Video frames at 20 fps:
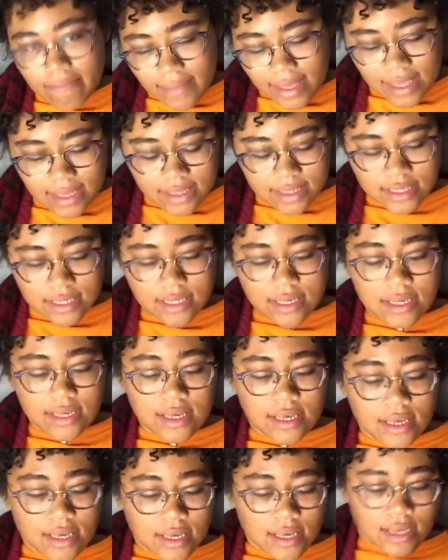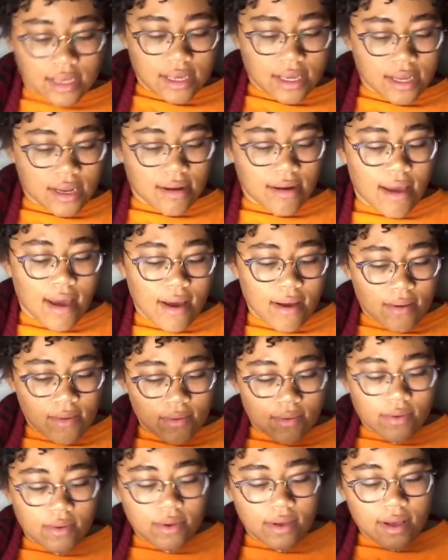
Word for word: meat now